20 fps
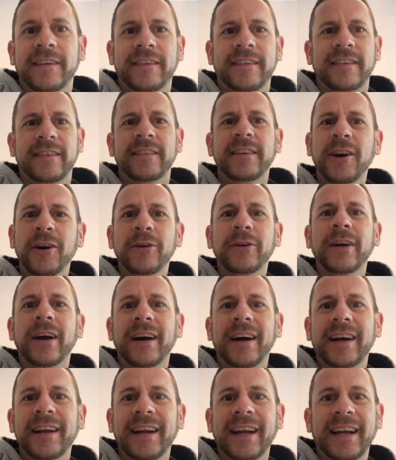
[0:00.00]
He says, no,
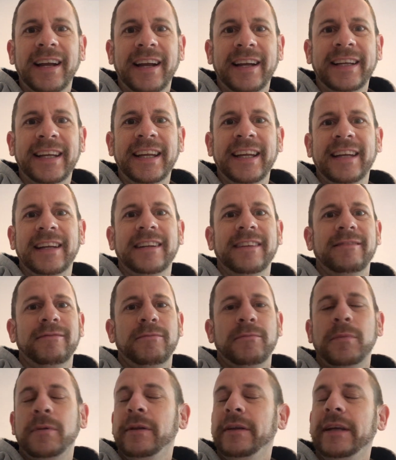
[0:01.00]
God, I can't
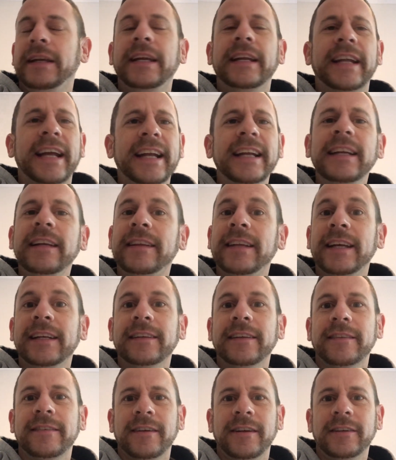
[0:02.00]
eat
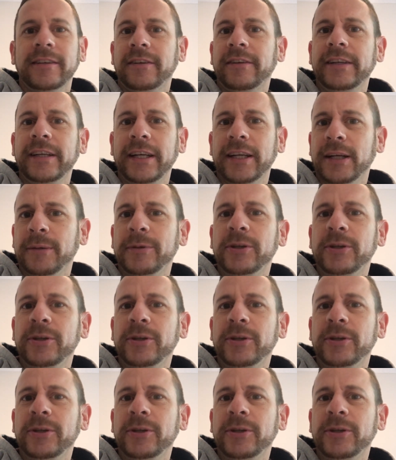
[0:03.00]
anything that's unclean.